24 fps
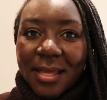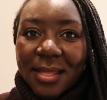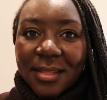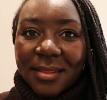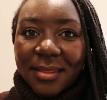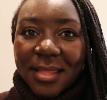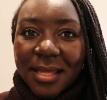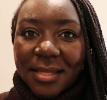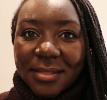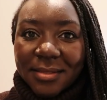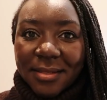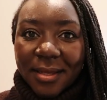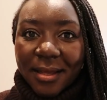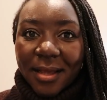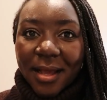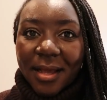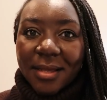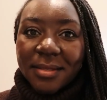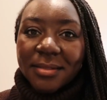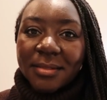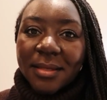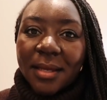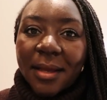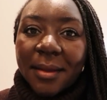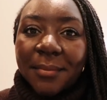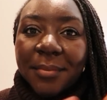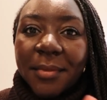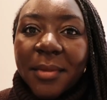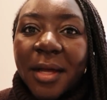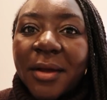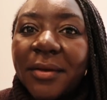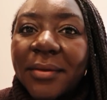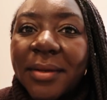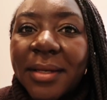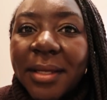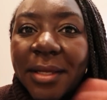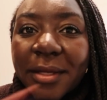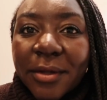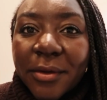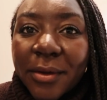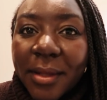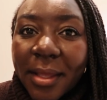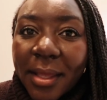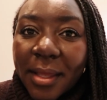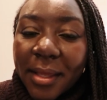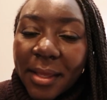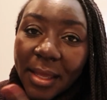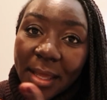that's it guys i'm currently
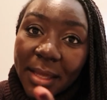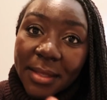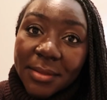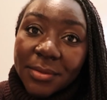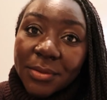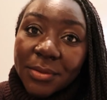cooking as